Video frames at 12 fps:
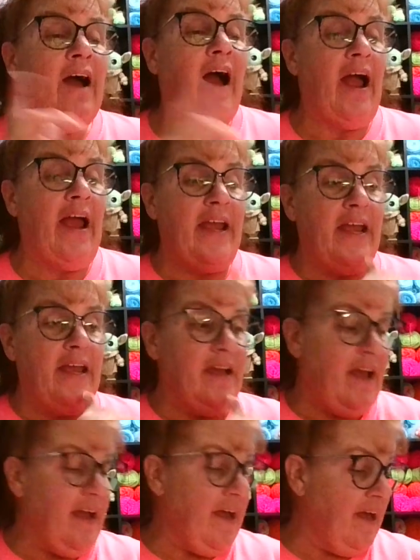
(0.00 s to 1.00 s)
I
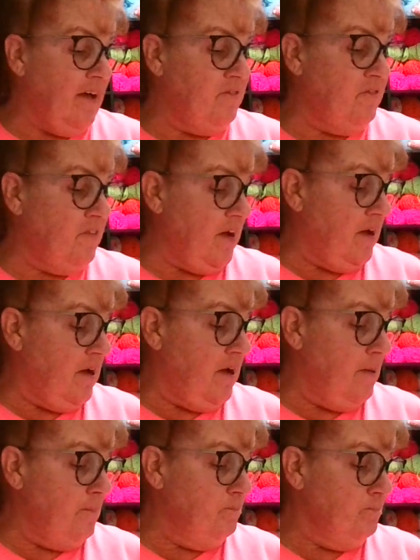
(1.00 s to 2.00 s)
have
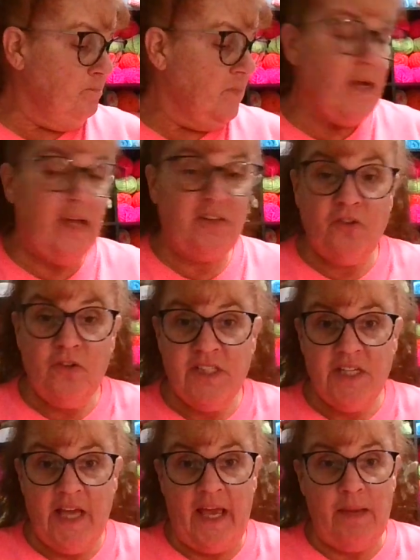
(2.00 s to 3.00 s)
cut through the
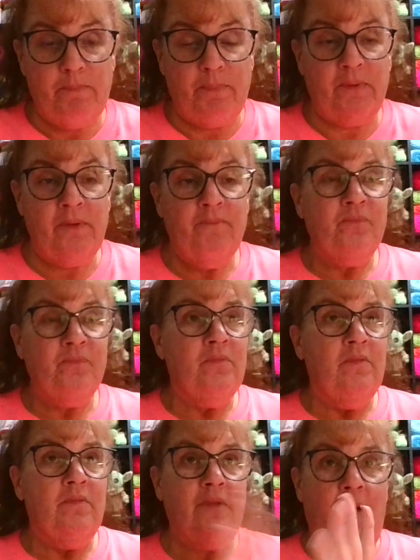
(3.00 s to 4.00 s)
tape.
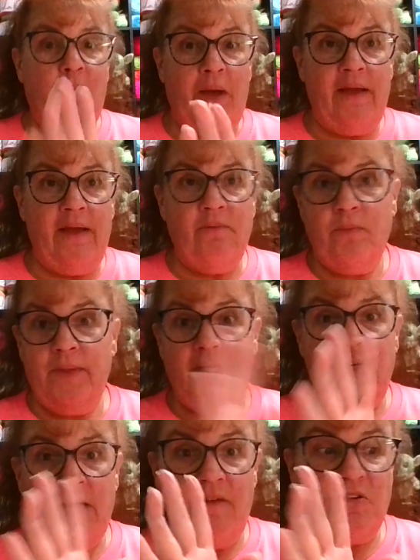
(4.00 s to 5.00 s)
That way we
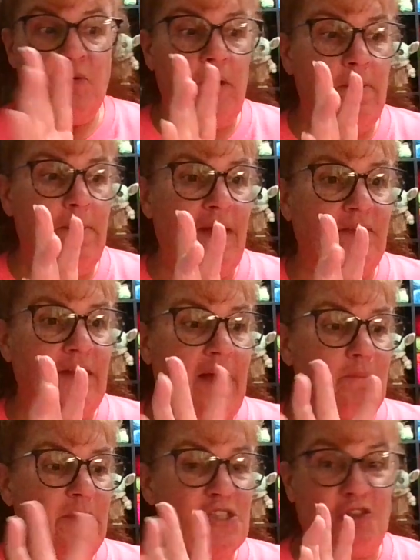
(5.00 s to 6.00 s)
didn't have to worry about
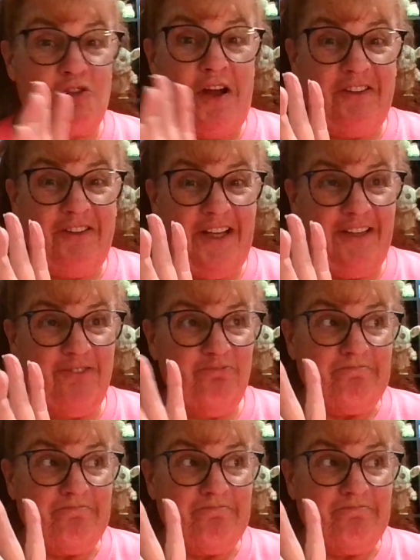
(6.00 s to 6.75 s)
that, me struggling.